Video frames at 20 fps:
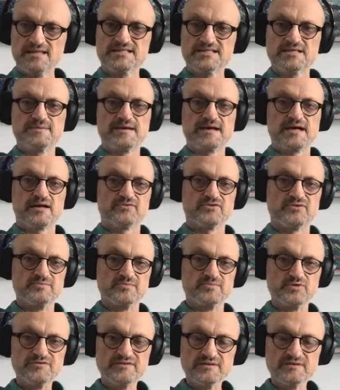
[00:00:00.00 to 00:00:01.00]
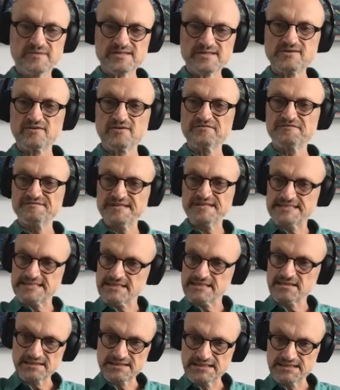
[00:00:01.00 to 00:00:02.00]
it's about removing myself
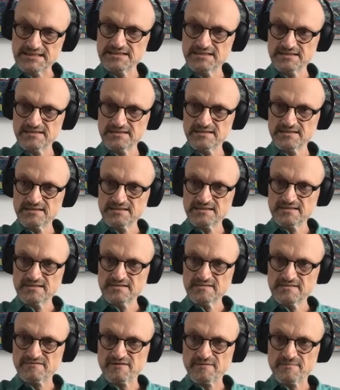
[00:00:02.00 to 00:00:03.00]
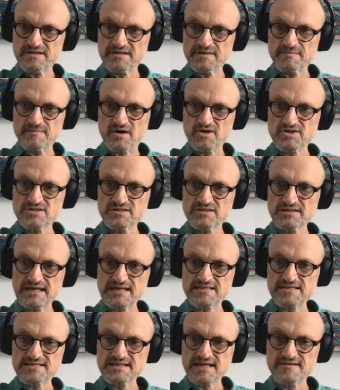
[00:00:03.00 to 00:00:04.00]
physically from an
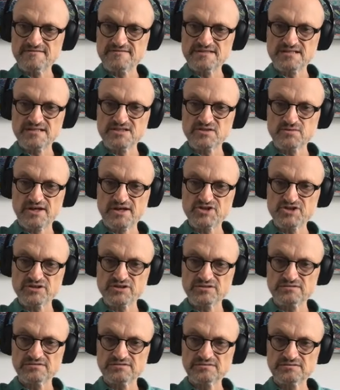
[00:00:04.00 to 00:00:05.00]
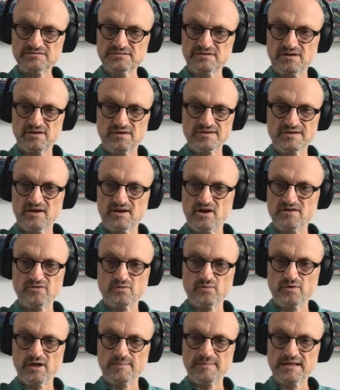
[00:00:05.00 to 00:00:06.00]
emotionally unsafe situation or an
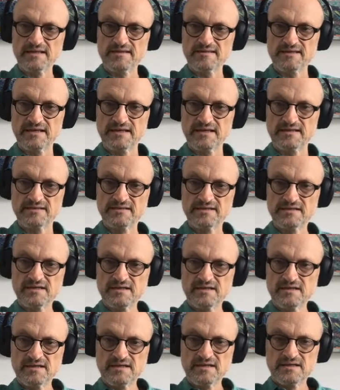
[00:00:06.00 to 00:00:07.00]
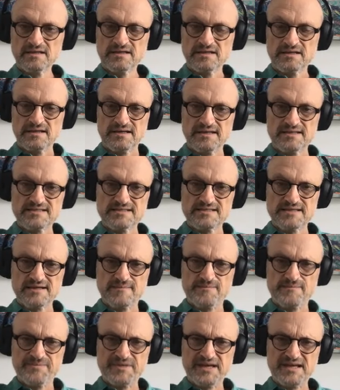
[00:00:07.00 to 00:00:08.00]
overwhelming thing
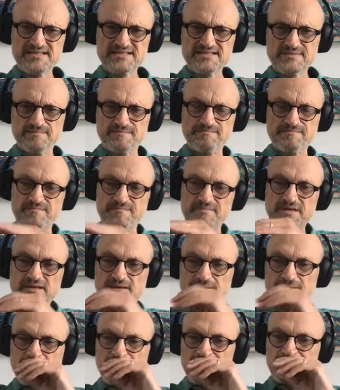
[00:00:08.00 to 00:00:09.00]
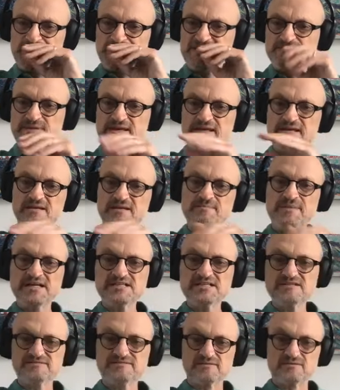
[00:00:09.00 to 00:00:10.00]
it's um it's to speak in
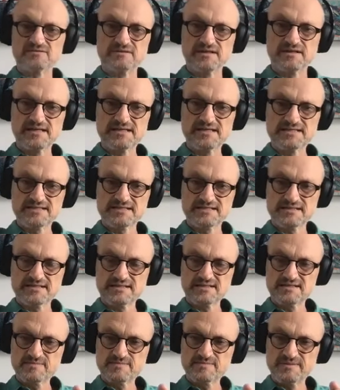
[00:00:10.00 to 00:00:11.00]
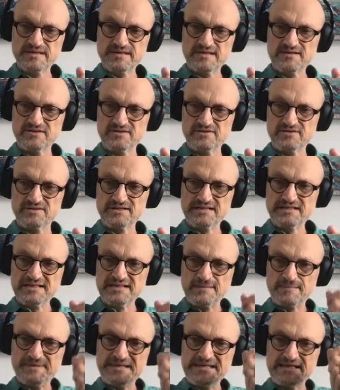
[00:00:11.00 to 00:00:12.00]
metaphor, it's, you know,
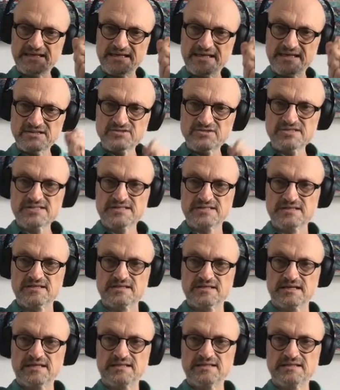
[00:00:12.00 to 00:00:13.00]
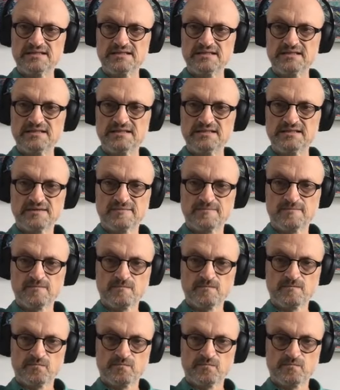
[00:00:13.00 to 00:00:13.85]
be interested in the